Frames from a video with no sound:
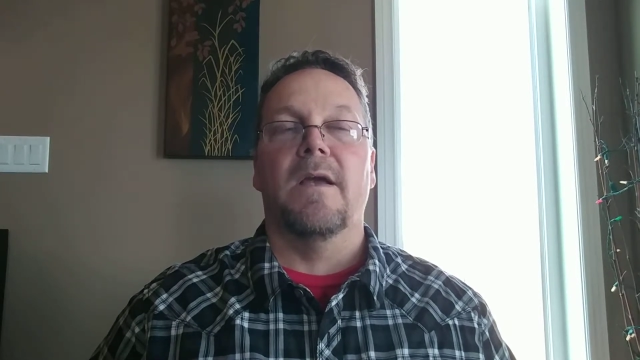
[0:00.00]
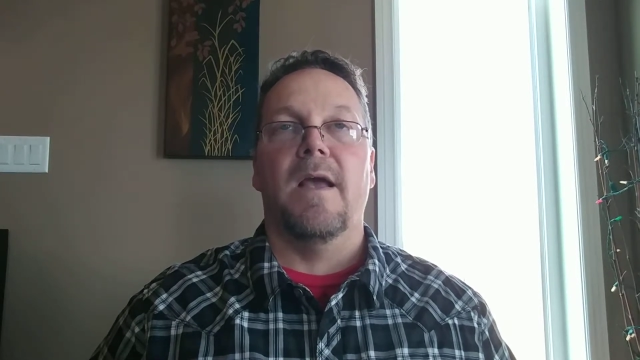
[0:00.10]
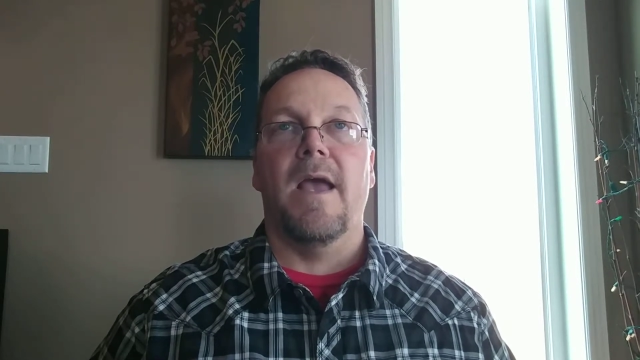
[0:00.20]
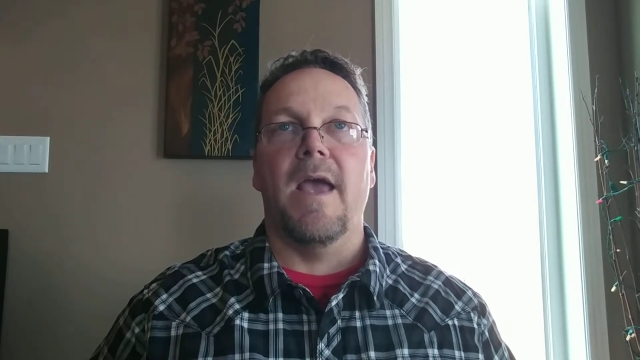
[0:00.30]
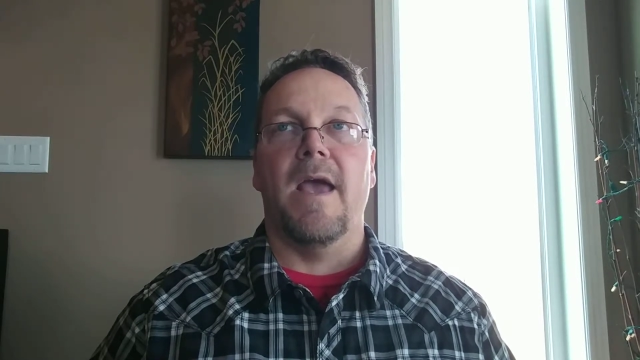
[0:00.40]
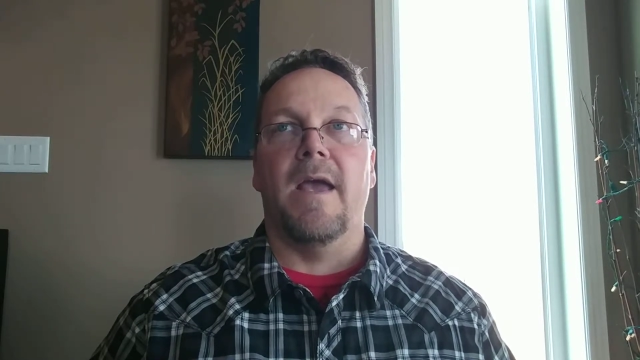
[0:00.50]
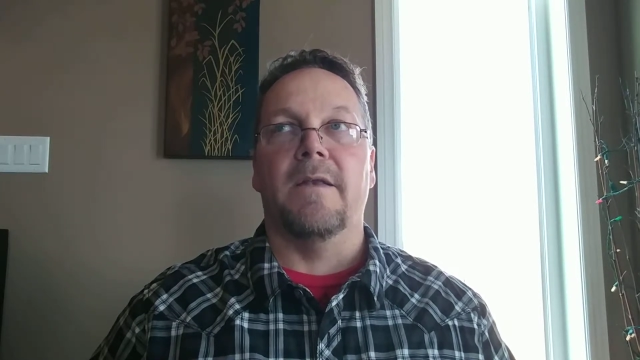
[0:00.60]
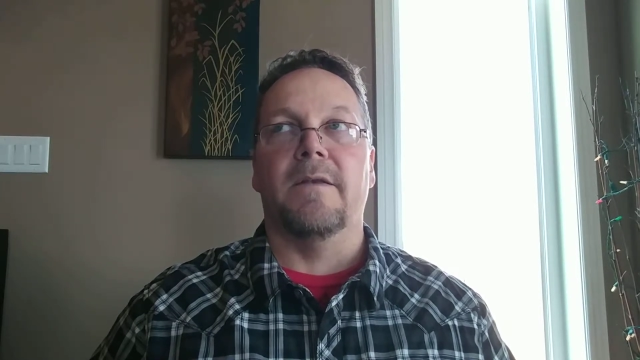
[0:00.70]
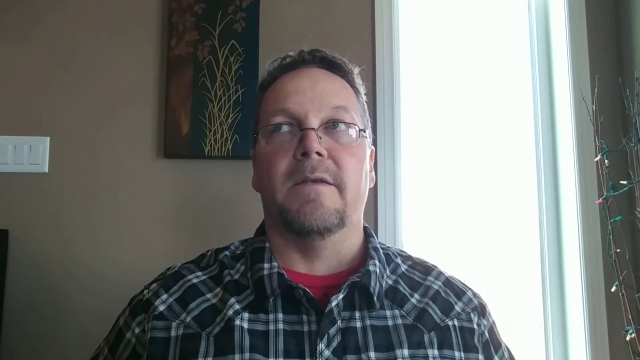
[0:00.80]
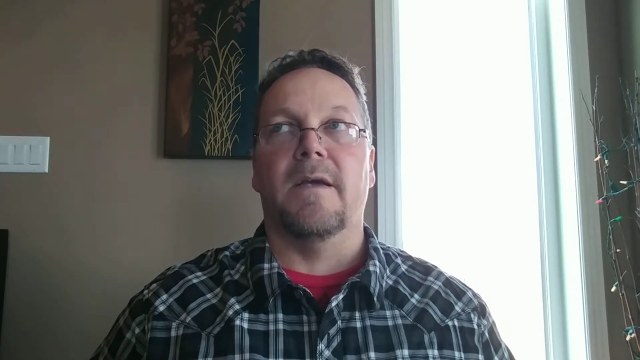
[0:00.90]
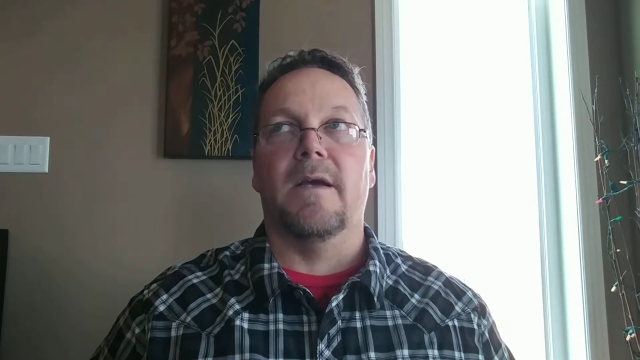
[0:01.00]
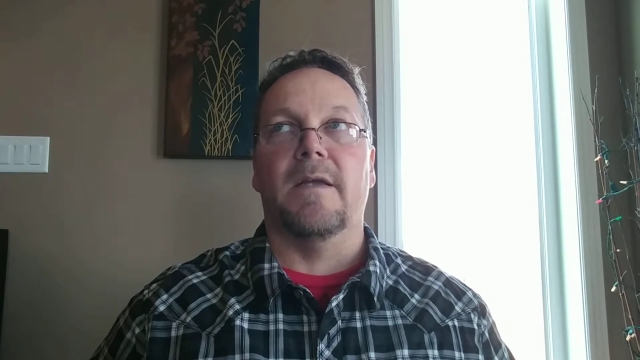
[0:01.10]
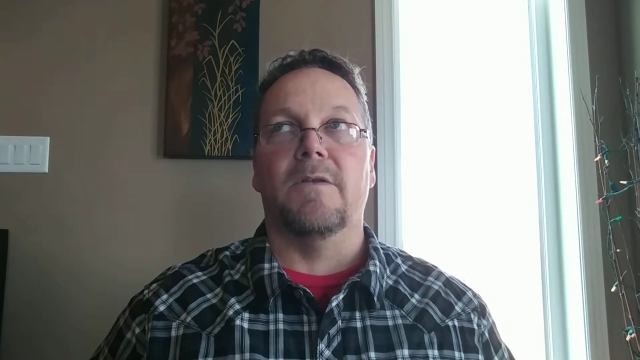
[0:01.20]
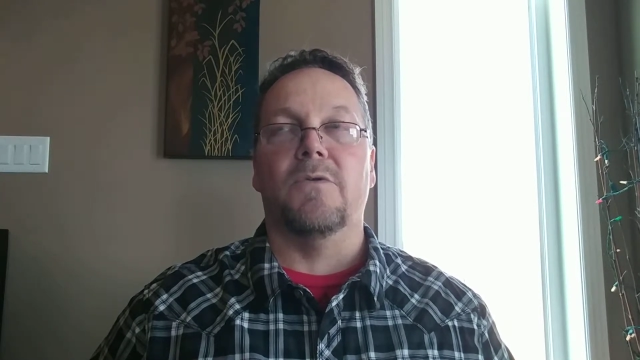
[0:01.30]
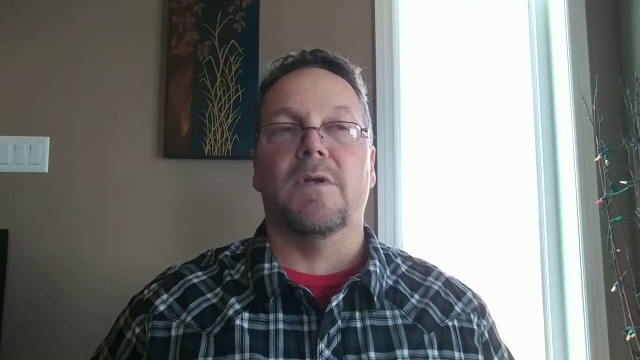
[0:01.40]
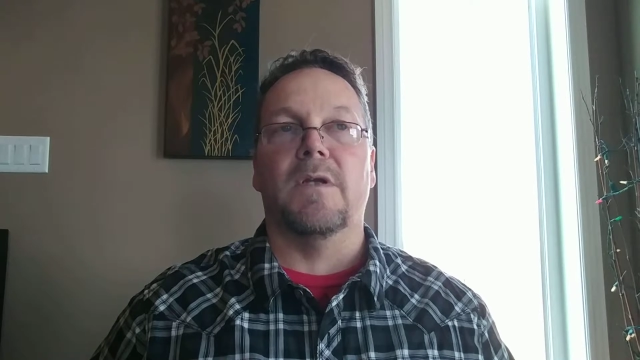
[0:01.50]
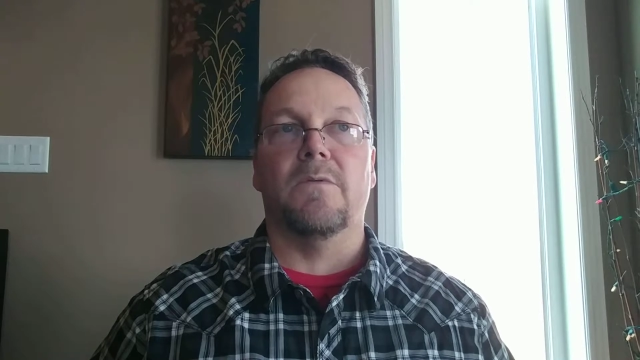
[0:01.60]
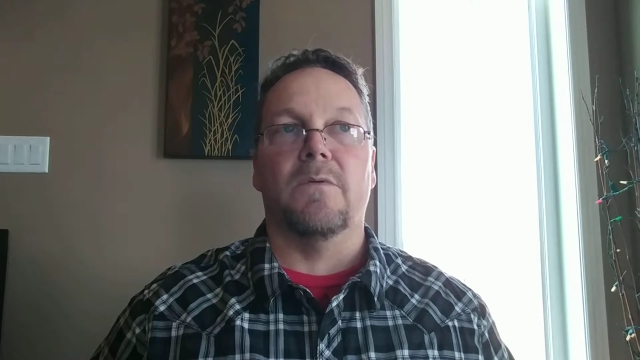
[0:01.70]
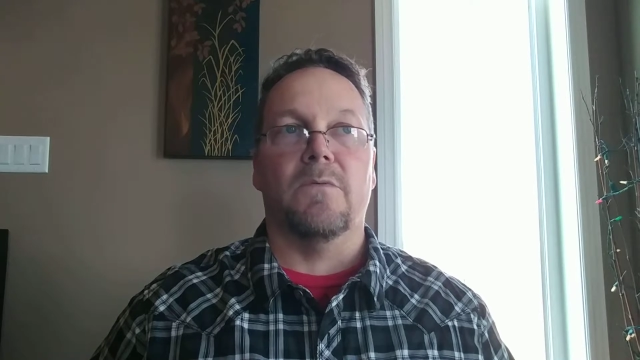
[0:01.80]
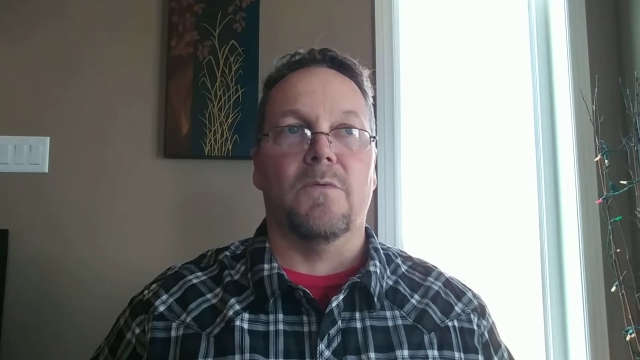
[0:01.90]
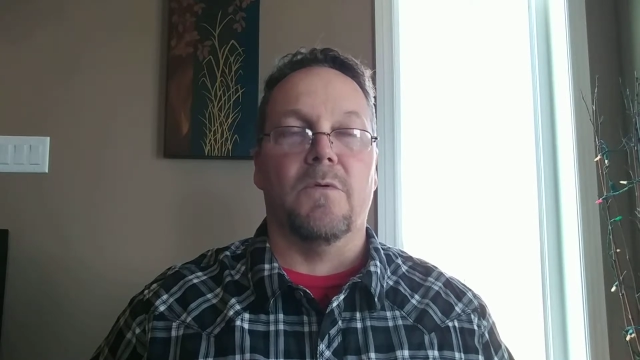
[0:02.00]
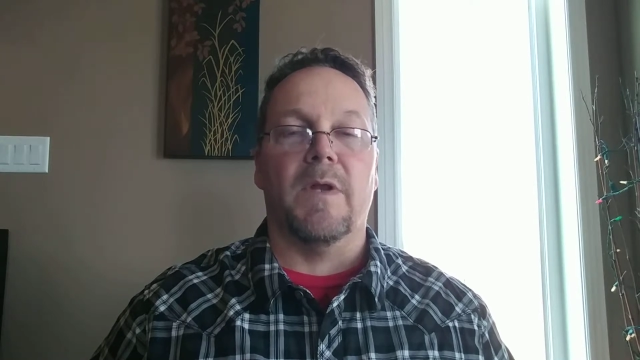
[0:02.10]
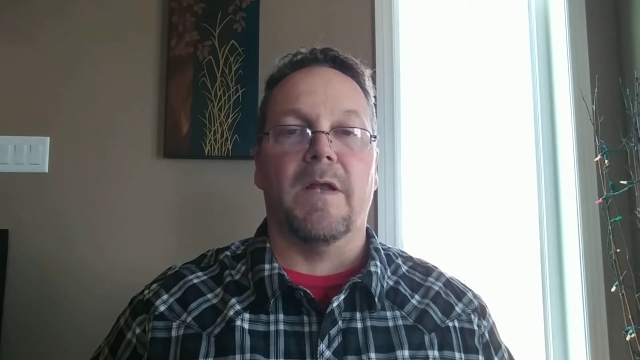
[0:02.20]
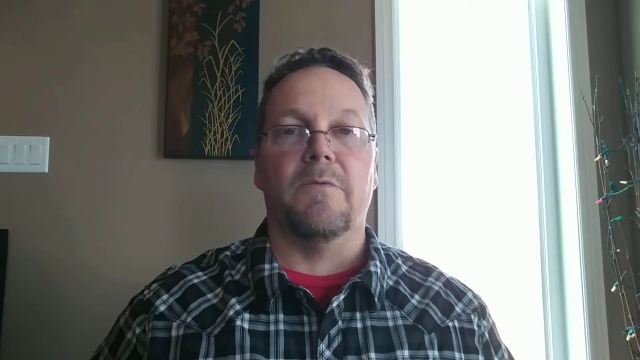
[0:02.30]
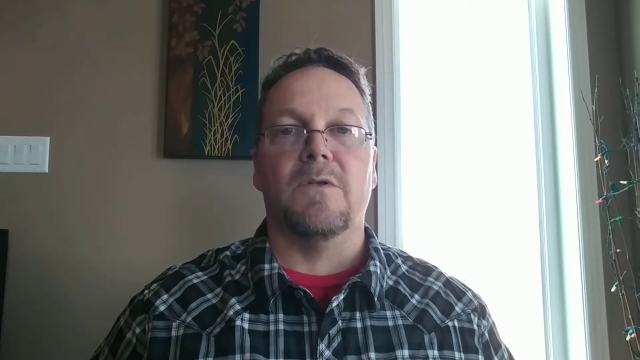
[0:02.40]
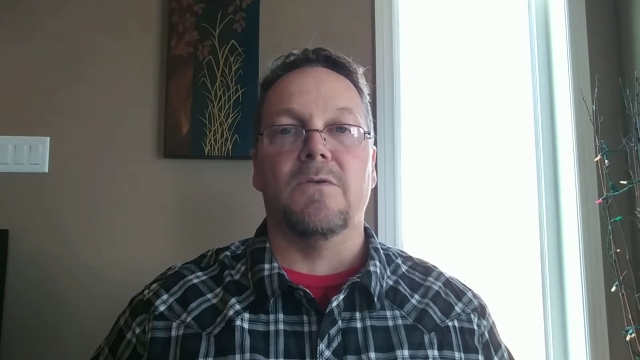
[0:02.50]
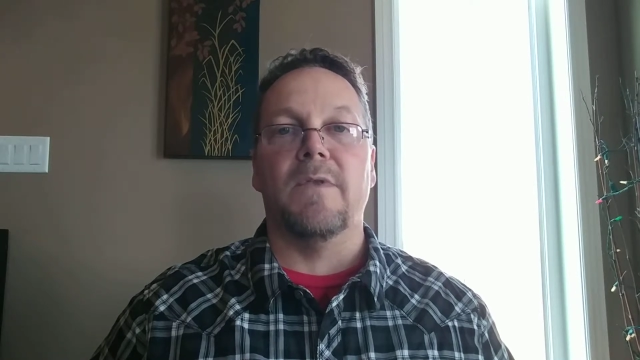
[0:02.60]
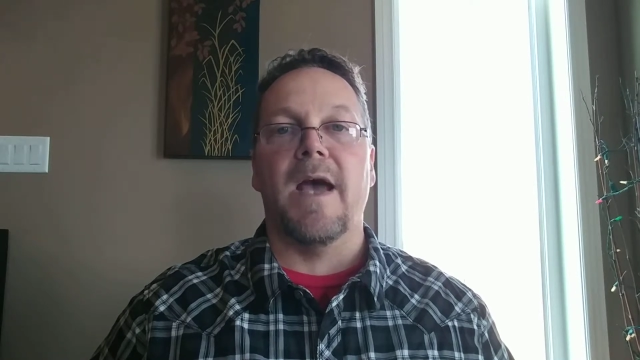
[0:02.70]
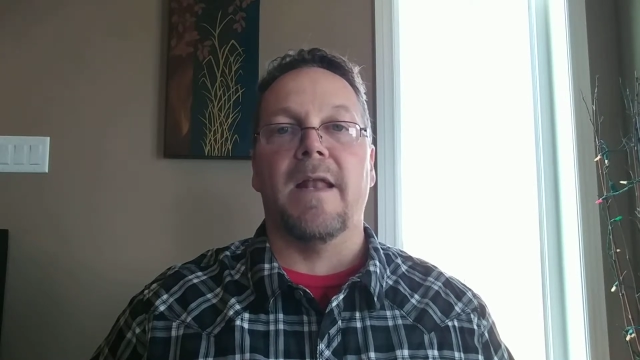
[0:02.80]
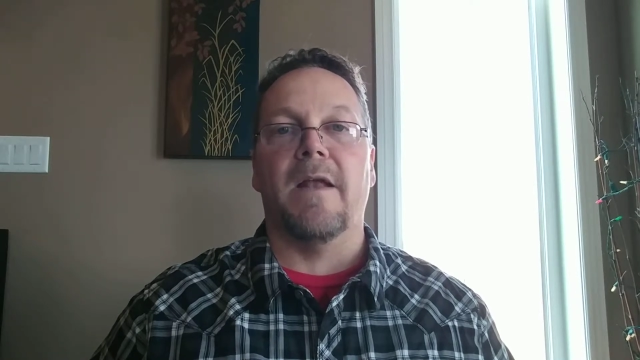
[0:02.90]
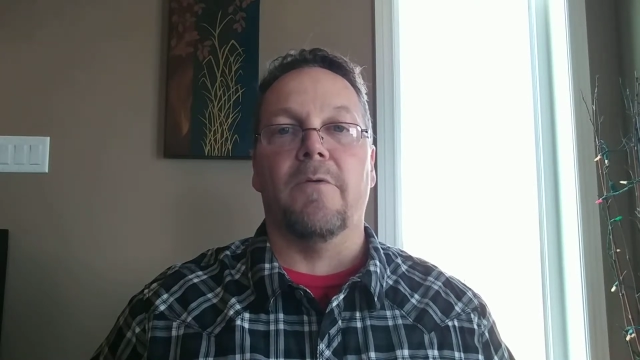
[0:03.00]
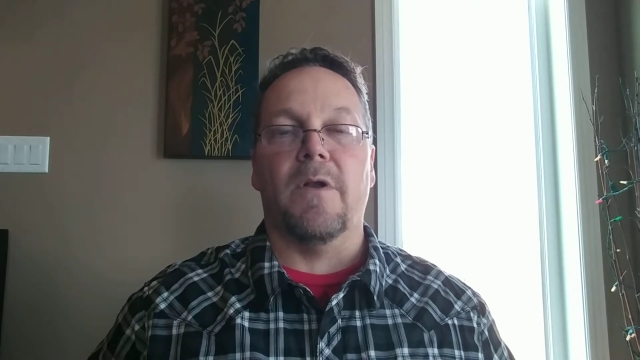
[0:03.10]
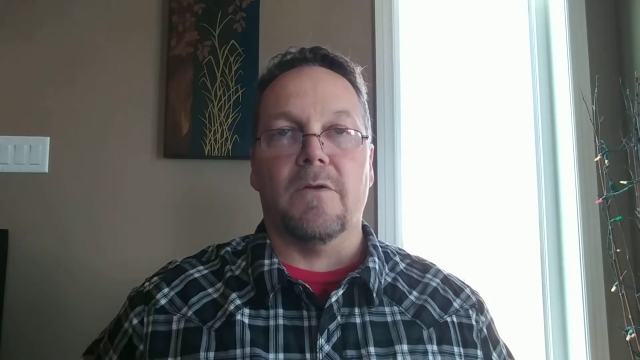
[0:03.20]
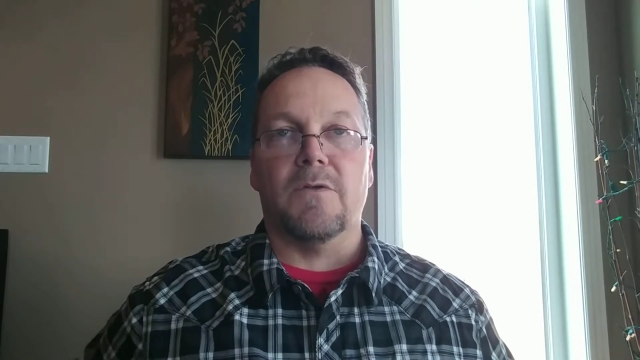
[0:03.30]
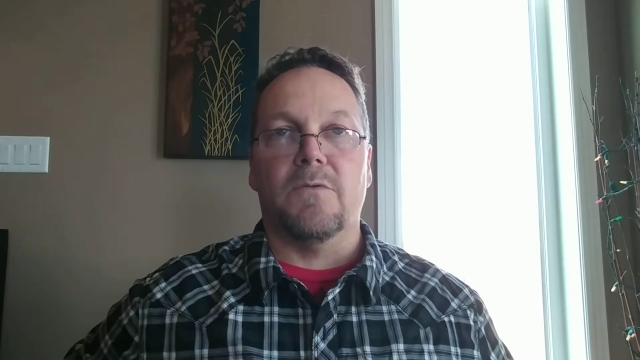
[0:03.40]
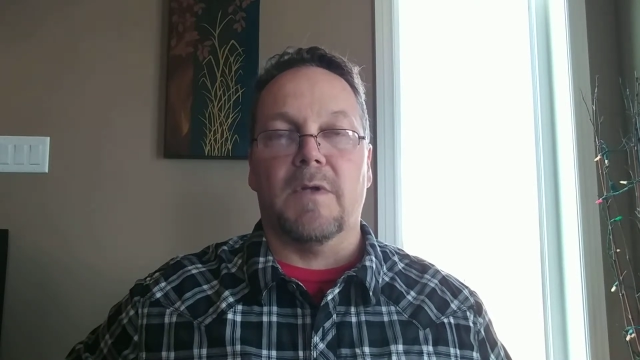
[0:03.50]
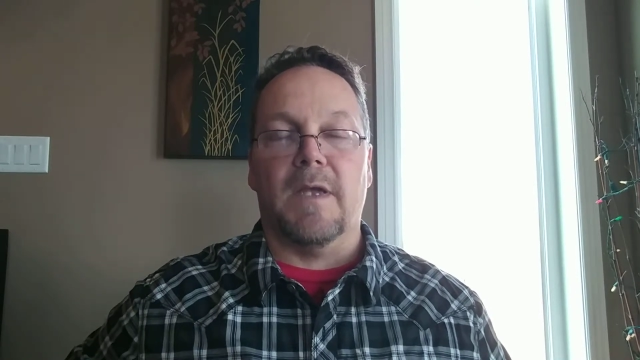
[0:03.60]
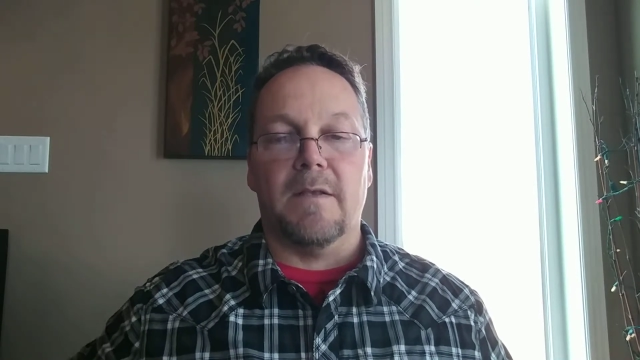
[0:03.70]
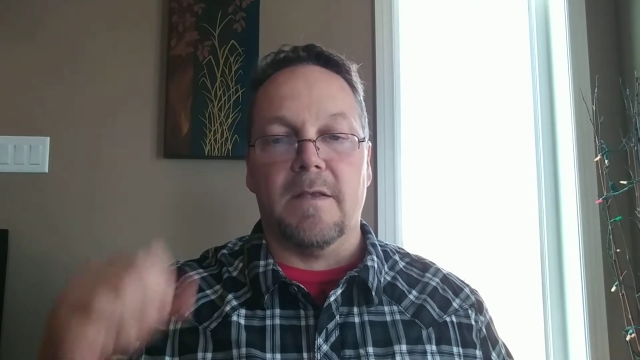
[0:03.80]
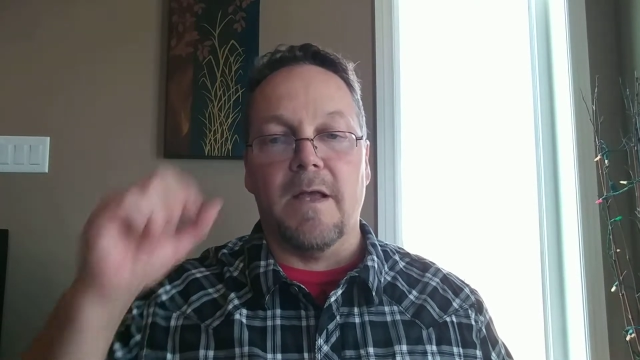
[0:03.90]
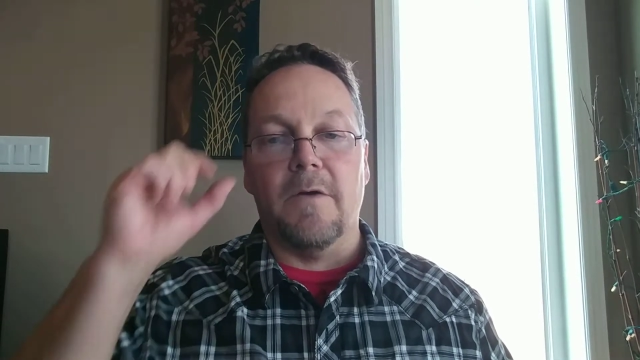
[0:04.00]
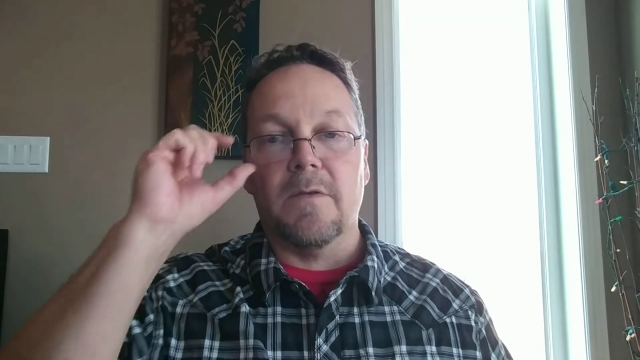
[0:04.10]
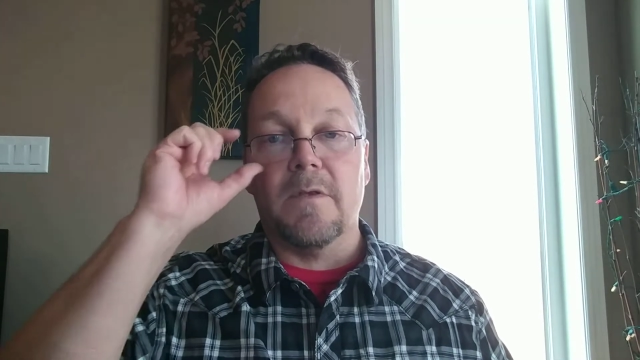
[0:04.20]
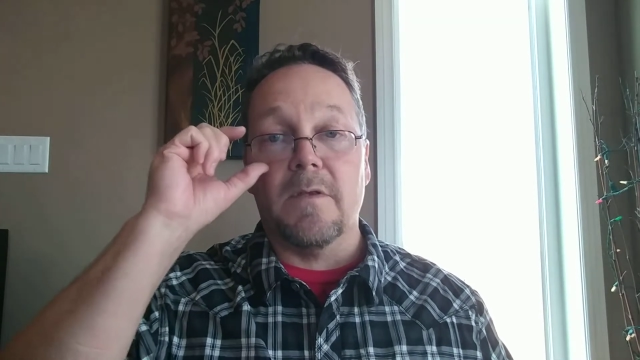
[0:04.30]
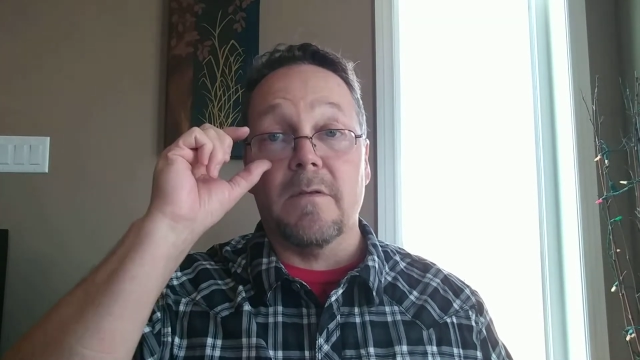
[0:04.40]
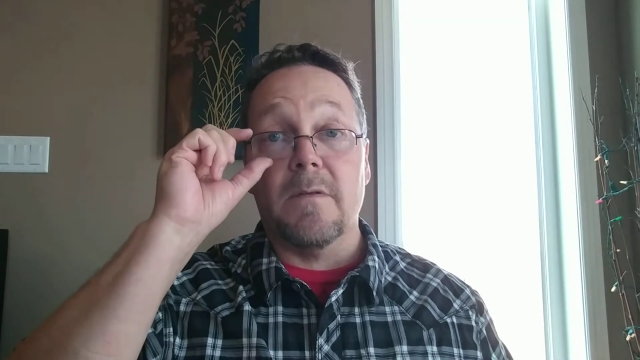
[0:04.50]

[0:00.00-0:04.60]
And when I would do that, I would also get out